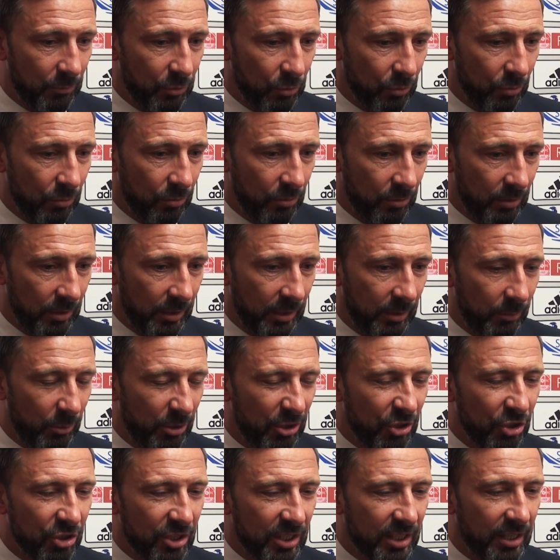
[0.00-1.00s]
So
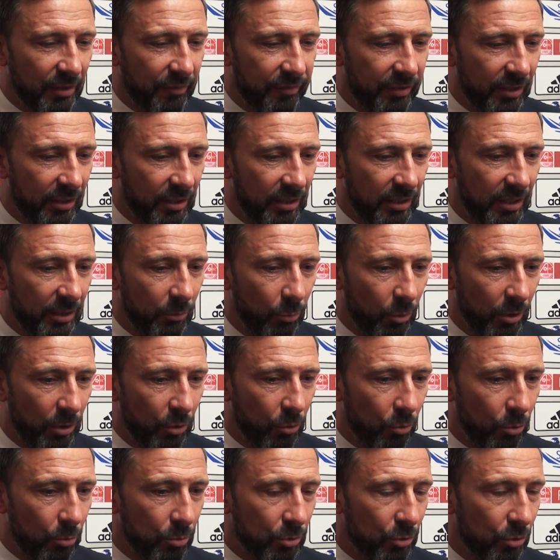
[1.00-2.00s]
you just had a feeling that one
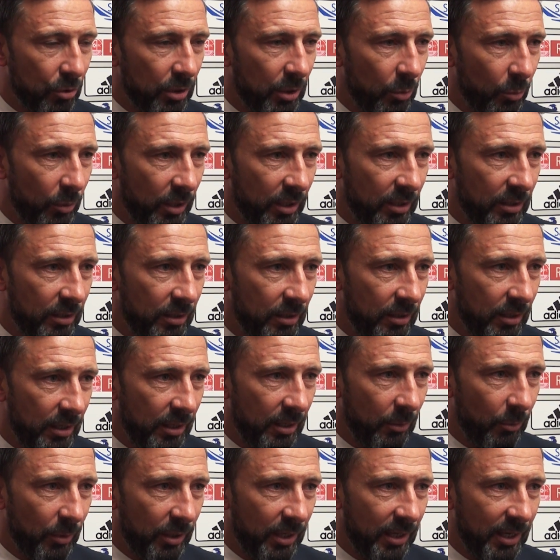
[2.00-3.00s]
goal was going to
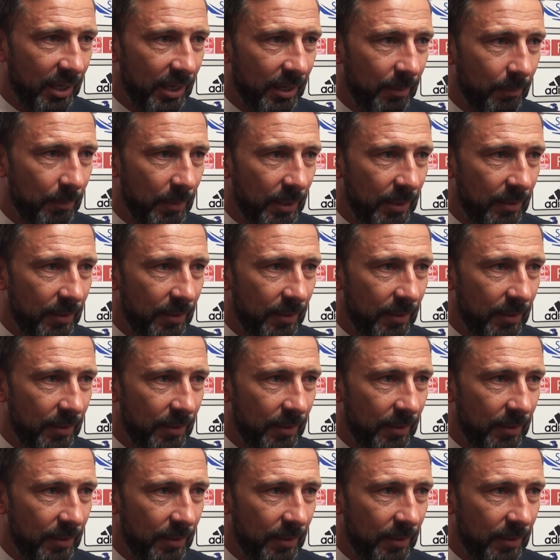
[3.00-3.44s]
win the game,